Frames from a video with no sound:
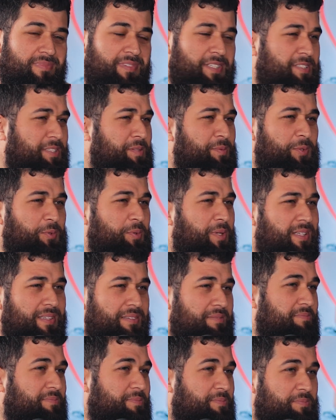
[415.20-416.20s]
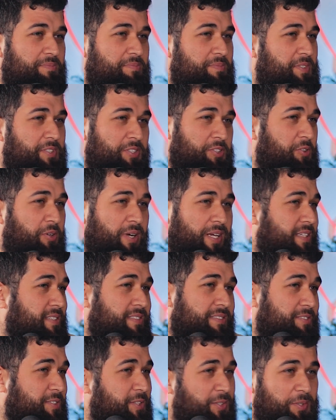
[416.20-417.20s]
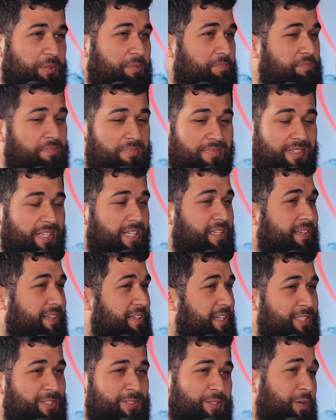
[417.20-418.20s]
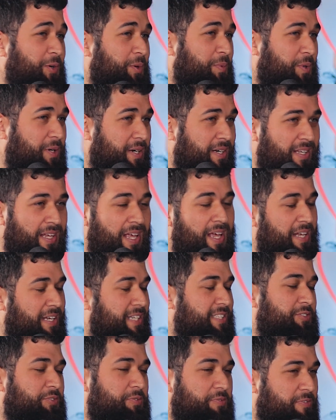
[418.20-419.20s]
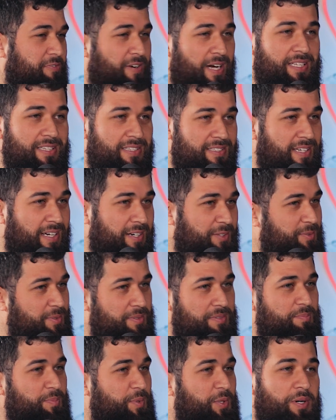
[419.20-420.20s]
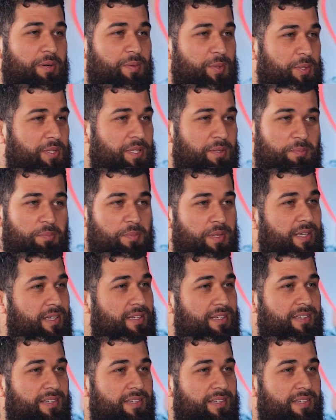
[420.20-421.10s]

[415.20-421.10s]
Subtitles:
this seems quite strange, so let's know more. Let's find out more about them.